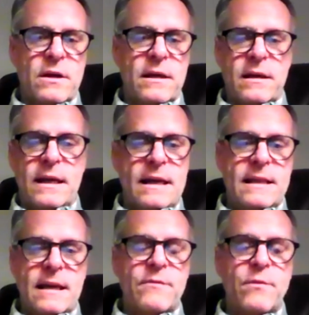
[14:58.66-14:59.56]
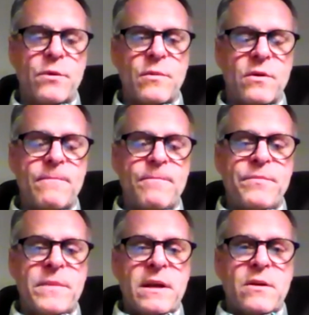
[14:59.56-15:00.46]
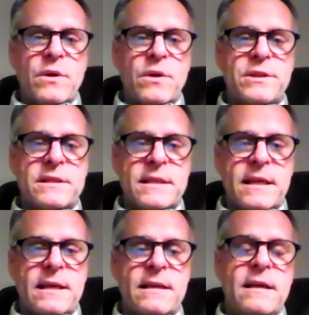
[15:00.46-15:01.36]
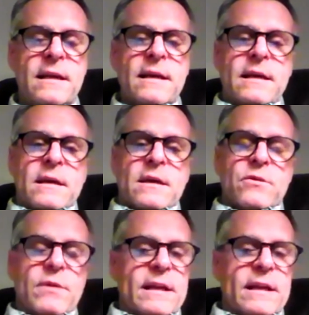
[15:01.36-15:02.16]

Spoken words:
anything affordable which is then creating